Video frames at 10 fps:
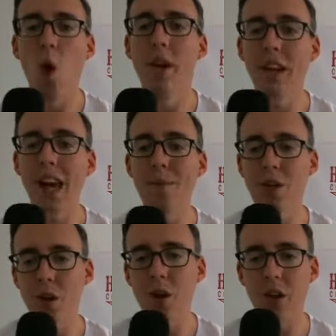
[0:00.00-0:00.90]
one game
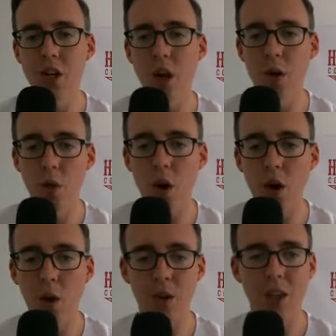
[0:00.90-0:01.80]
stole the show. You all
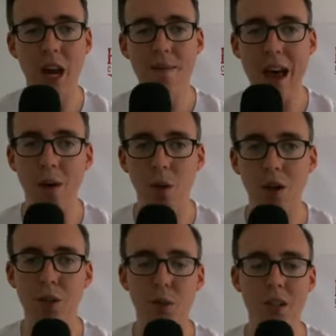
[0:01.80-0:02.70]
know which game that
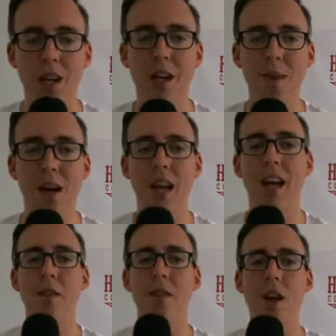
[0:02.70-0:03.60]
was. We'll talk about
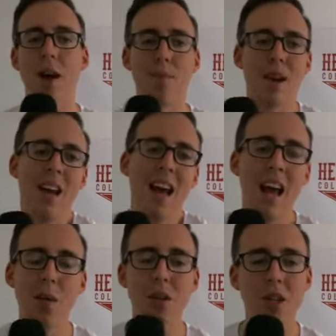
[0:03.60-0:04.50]
that coming up. But
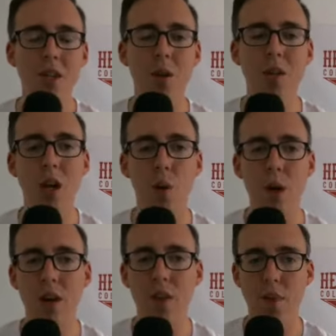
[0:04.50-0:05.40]
it was a so-so
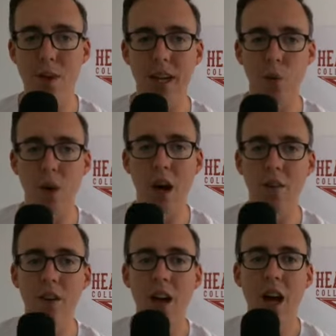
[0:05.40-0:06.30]
week for the Big 12.
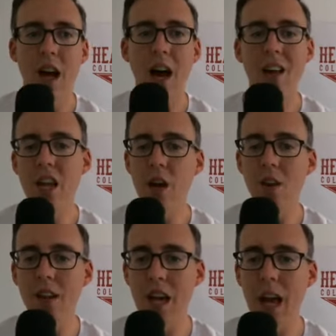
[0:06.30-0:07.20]
The
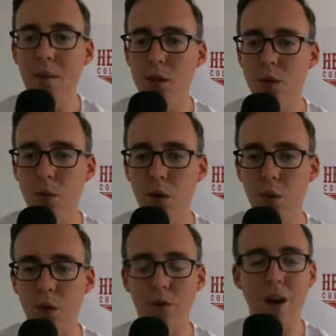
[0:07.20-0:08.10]
early games
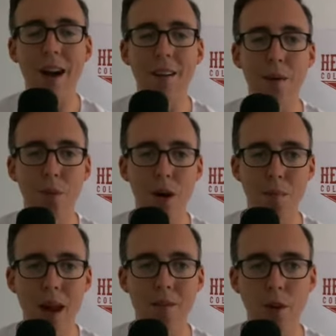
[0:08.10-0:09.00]
were frankly, pretty
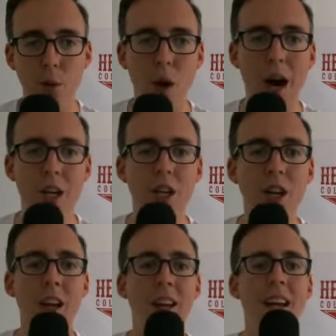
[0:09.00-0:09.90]
painful to watch.
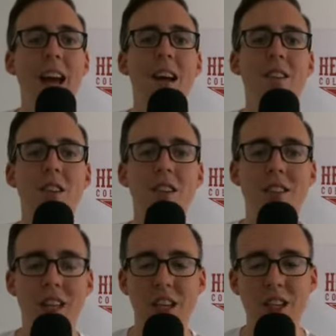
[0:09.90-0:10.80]
Kansas,
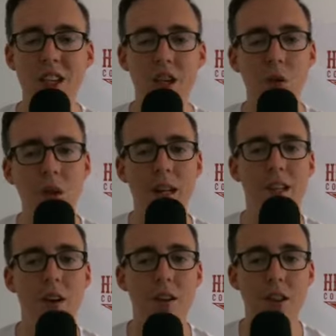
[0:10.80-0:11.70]
TCU, let's
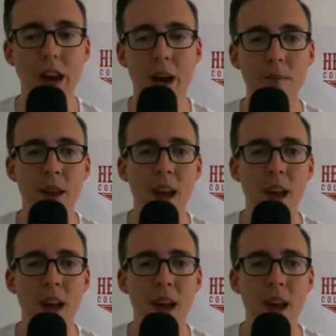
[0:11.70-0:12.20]
start there.